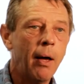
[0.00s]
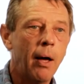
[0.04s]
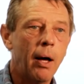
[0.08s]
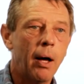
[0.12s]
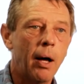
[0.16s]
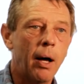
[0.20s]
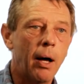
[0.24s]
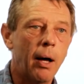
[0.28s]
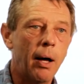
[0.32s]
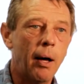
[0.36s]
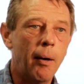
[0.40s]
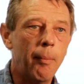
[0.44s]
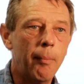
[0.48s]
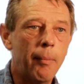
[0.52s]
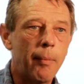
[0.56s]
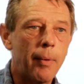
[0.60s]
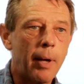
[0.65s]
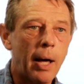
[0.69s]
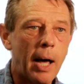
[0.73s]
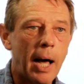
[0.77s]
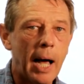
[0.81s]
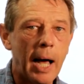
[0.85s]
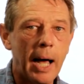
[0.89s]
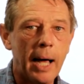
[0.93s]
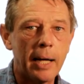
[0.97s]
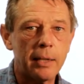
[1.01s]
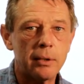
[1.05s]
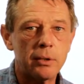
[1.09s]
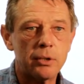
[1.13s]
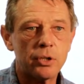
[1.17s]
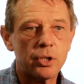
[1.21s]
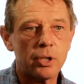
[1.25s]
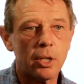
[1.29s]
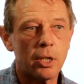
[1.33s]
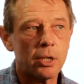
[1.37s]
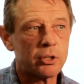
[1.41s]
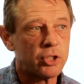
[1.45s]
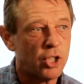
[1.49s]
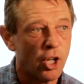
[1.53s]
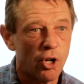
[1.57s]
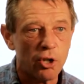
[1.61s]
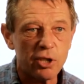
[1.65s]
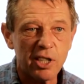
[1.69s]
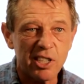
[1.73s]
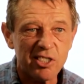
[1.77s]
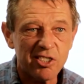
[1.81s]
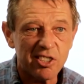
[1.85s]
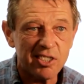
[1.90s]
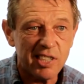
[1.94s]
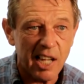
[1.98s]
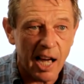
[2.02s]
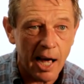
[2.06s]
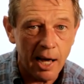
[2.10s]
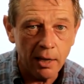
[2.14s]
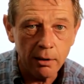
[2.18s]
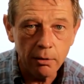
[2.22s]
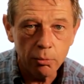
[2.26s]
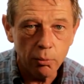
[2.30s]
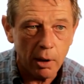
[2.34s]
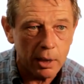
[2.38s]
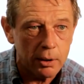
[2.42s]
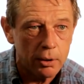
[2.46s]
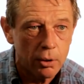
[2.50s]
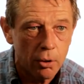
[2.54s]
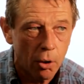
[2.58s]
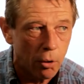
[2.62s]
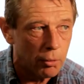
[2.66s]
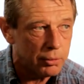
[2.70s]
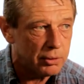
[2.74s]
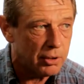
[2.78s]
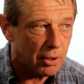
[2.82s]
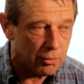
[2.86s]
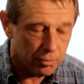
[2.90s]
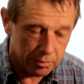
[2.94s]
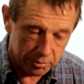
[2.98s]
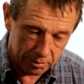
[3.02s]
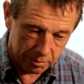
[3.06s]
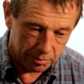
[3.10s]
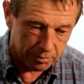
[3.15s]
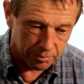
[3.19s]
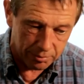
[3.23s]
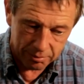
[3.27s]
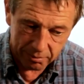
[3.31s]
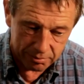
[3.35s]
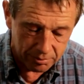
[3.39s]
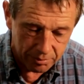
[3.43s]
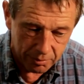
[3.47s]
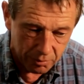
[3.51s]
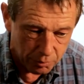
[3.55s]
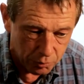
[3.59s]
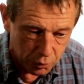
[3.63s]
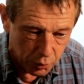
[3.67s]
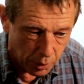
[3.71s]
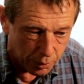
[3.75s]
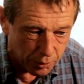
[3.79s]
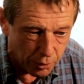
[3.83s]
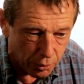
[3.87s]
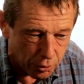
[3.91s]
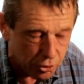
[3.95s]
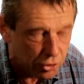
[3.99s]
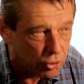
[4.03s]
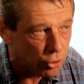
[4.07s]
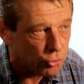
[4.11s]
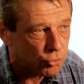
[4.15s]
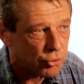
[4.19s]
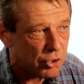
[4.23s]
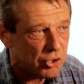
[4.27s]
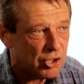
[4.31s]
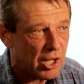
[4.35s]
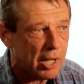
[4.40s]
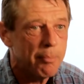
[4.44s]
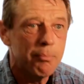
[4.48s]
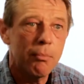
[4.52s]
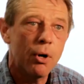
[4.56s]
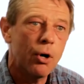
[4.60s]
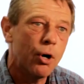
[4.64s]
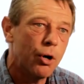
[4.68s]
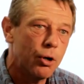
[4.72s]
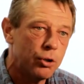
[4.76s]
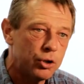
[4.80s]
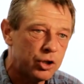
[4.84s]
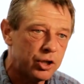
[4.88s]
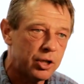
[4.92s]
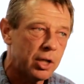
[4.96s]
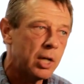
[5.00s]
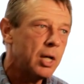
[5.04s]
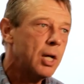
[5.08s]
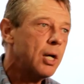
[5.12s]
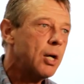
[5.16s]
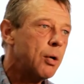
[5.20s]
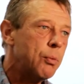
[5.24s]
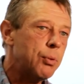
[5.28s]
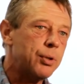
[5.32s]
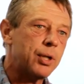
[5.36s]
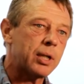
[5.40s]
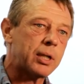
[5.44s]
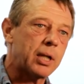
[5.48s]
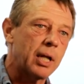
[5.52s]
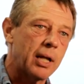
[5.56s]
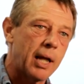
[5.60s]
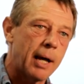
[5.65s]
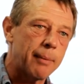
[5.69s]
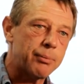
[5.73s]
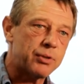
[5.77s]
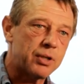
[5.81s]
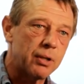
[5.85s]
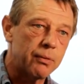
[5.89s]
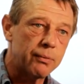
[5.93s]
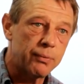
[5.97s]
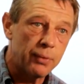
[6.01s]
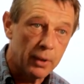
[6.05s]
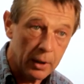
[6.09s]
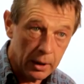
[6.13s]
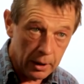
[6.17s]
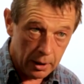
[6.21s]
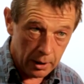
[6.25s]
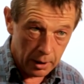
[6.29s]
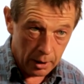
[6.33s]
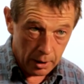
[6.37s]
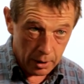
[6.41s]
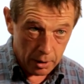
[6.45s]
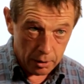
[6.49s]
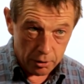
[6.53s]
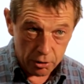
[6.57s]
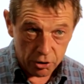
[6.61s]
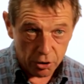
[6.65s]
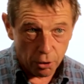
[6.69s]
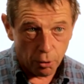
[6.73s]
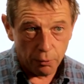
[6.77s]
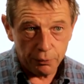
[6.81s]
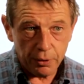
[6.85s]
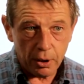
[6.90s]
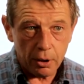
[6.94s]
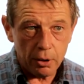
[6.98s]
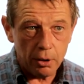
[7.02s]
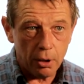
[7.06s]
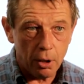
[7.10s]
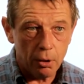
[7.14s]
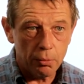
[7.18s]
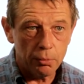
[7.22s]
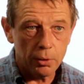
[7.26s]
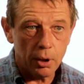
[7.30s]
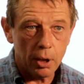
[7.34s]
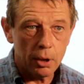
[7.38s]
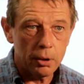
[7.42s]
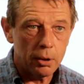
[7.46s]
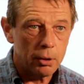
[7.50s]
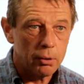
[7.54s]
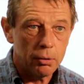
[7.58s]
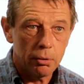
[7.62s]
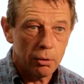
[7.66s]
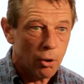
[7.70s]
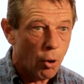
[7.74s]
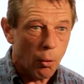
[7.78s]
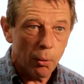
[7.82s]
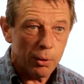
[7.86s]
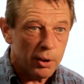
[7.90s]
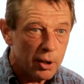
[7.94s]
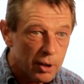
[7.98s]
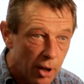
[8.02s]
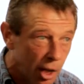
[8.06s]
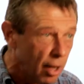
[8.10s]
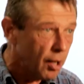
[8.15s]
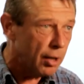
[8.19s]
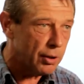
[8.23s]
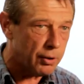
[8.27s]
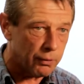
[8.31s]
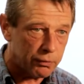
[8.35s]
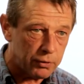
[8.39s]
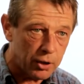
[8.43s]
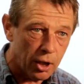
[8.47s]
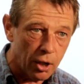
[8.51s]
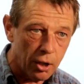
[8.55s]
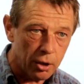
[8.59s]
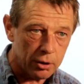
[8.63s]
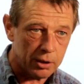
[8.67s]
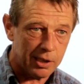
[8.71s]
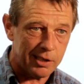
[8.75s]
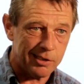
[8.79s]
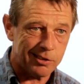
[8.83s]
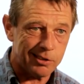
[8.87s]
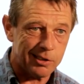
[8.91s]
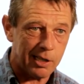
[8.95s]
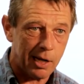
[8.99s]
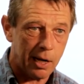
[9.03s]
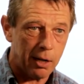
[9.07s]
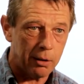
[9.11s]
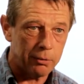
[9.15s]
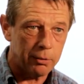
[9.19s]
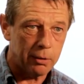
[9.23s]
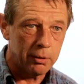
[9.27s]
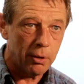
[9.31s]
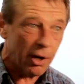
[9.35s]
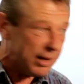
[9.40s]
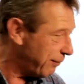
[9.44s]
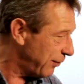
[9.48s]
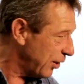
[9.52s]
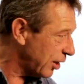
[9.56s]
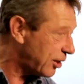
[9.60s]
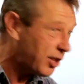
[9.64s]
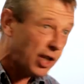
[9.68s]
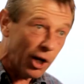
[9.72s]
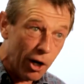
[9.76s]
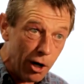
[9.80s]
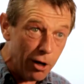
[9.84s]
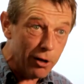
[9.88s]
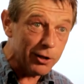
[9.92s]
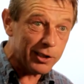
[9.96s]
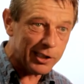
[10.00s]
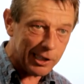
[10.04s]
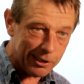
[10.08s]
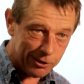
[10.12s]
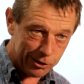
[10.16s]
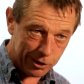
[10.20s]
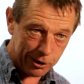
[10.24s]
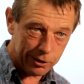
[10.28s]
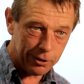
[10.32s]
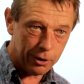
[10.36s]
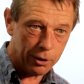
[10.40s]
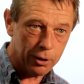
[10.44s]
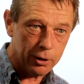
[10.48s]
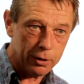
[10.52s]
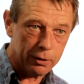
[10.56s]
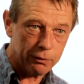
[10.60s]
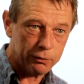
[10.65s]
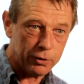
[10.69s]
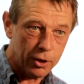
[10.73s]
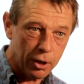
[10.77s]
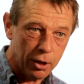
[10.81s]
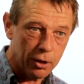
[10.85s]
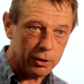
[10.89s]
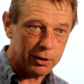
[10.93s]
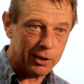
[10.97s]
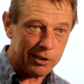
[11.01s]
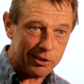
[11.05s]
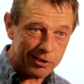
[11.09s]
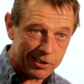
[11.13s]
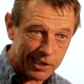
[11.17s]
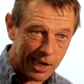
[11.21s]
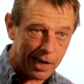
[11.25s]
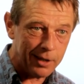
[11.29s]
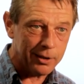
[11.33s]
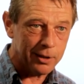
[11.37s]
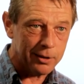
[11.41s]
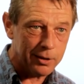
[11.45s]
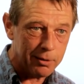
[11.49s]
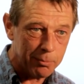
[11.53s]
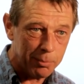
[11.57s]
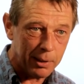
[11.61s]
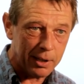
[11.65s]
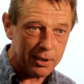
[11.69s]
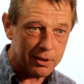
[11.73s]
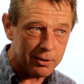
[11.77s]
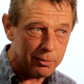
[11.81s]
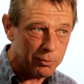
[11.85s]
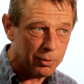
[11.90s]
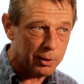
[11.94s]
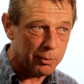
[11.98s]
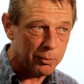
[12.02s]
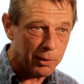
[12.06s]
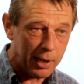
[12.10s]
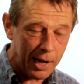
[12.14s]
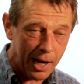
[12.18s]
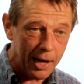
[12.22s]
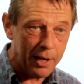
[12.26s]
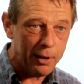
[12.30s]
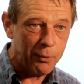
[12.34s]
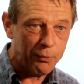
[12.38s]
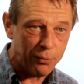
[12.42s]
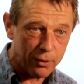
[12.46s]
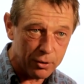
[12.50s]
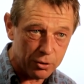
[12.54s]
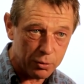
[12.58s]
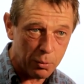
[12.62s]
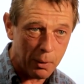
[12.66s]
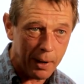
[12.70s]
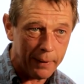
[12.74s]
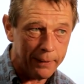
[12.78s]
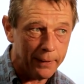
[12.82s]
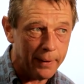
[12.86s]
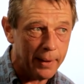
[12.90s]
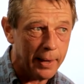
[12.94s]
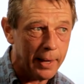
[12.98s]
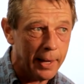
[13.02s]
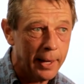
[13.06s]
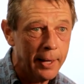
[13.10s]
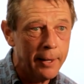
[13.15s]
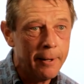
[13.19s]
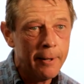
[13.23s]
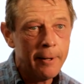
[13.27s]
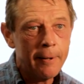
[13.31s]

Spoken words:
And Kyrgyzstan, it was one of those countries that emerged with the collapse of the Soviet Union. No one had heard of Kyrgyzstan. Not even the Kyrgyz had heard of Kyrgyzstan when I first went there.